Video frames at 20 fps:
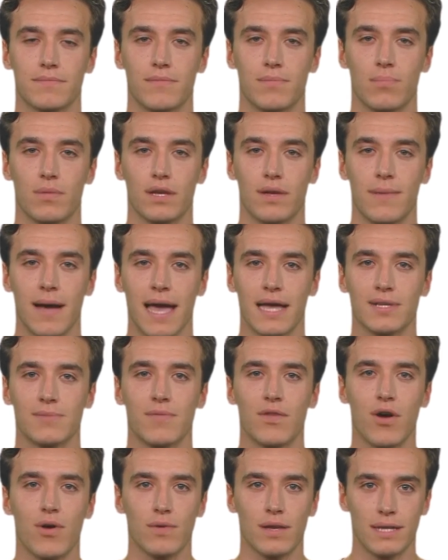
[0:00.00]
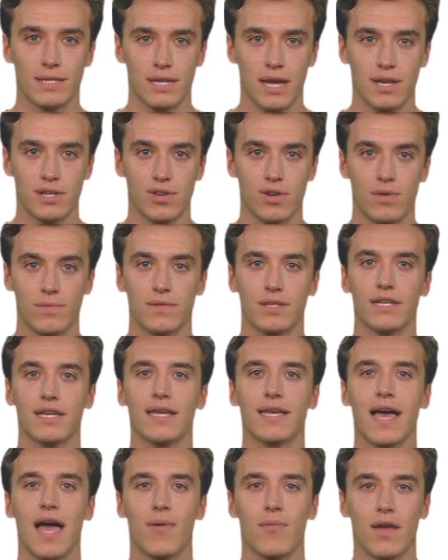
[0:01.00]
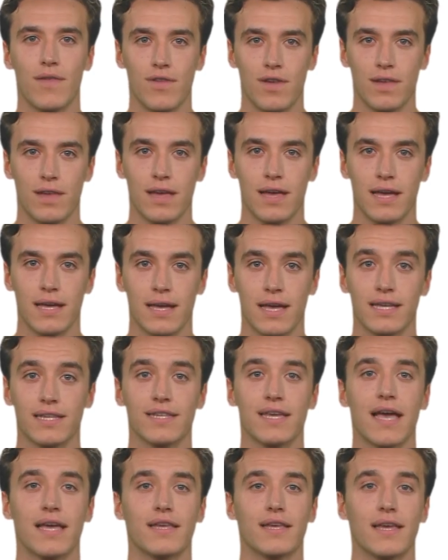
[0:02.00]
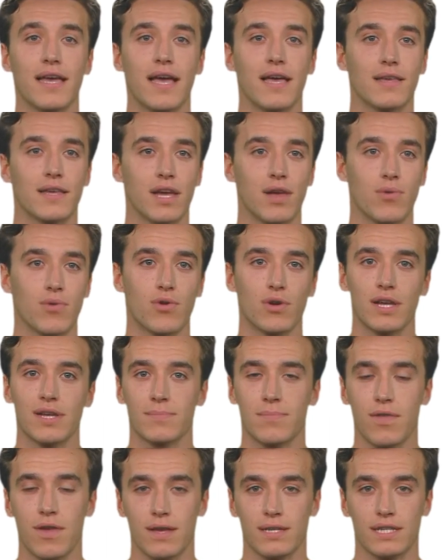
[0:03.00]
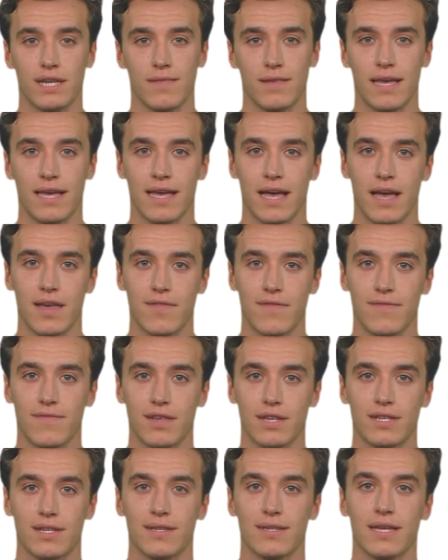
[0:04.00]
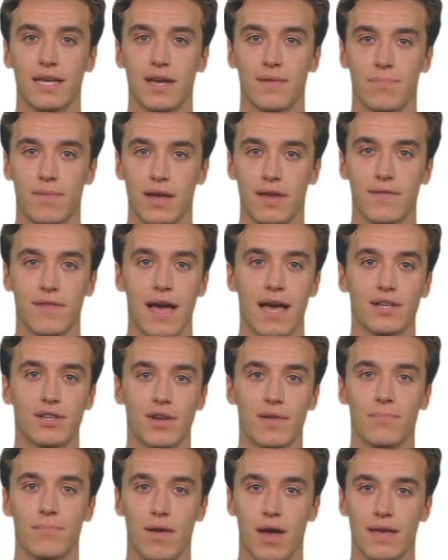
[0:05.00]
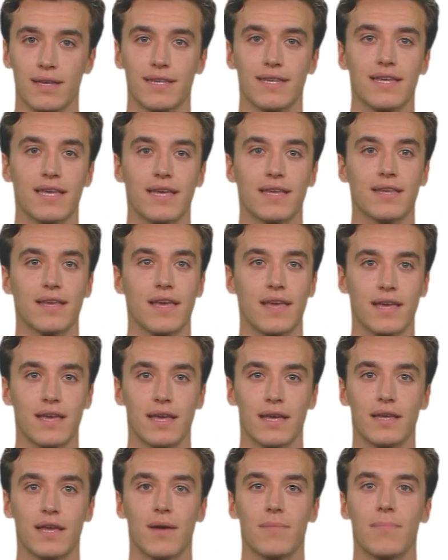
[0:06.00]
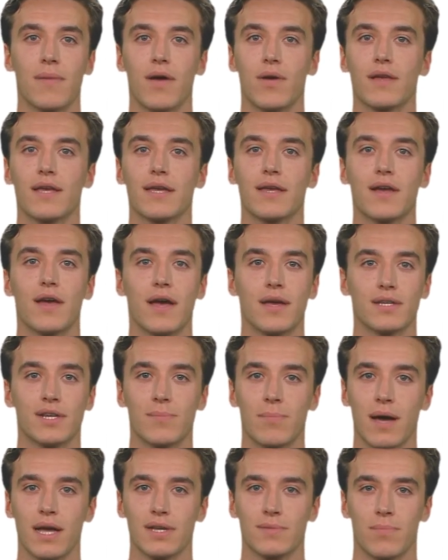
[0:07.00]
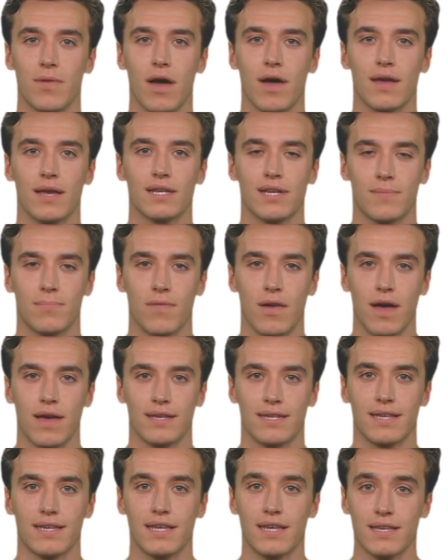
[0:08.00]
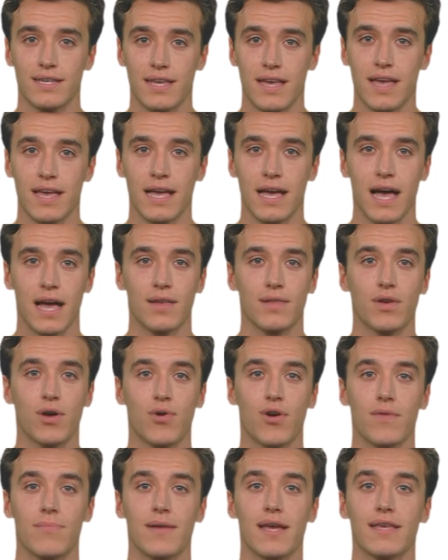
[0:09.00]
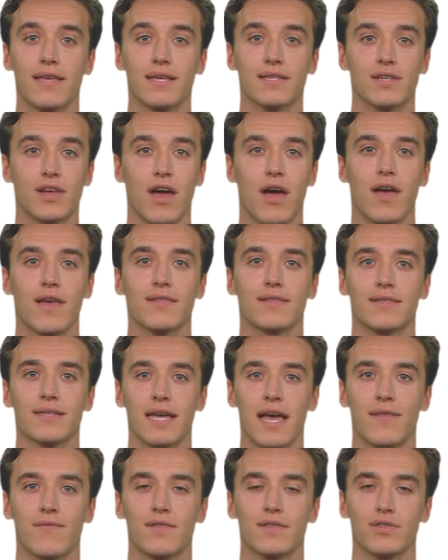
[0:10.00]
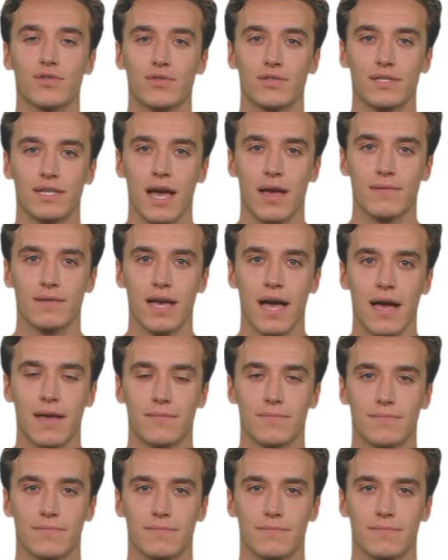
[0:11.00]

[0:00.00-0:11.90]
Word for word: With the Max Pro industrial machine, however, they stand to gain increased productivity and efficiency in manufacturing processes, the ability to customize products and processes, and lower maintenance costs and reduce downtime.